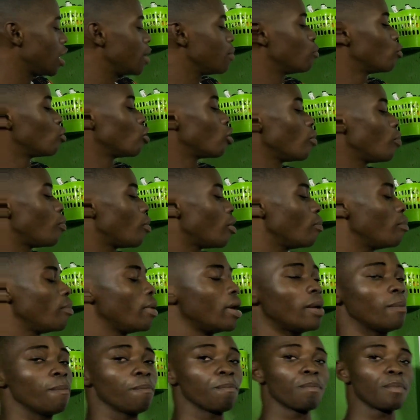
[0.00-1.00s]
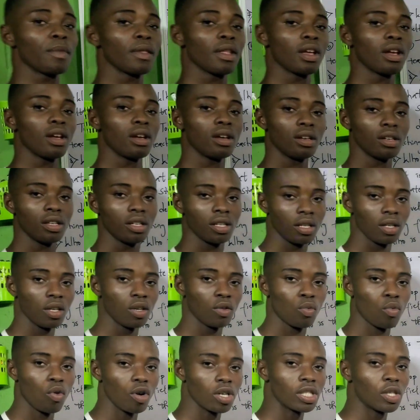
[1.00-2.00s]
Emurobome
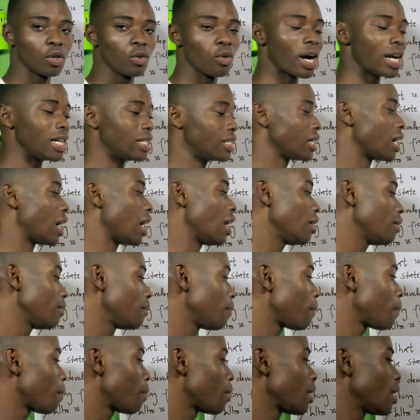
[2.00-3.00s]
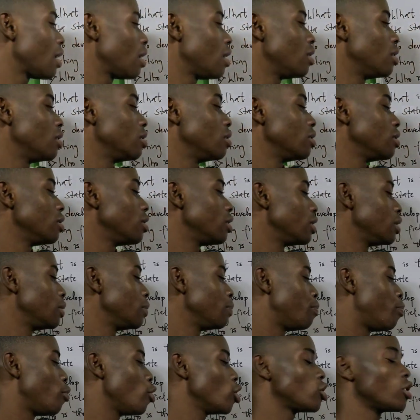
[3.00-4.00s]
was the writer.
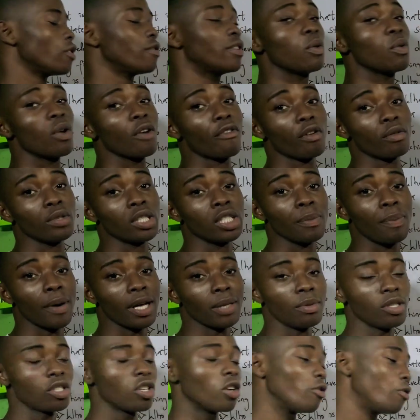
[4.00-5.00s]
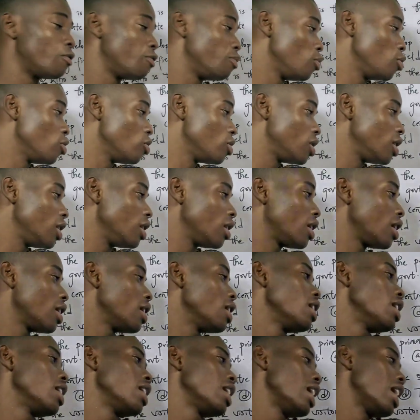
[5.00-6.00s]
Both of them were from the Department of Music,
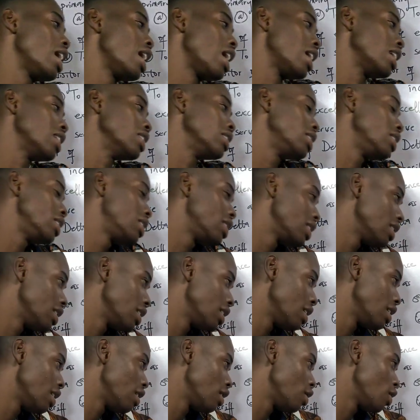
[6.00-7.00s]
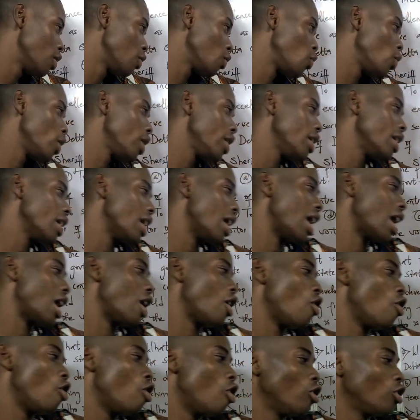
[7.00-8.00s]
and we
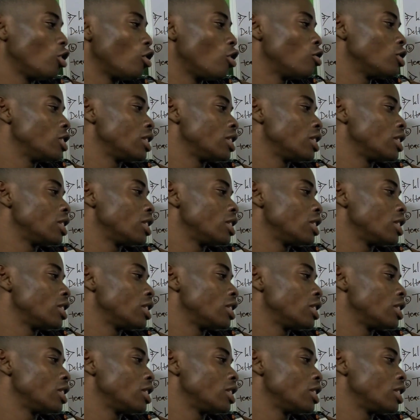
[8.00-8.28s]
are all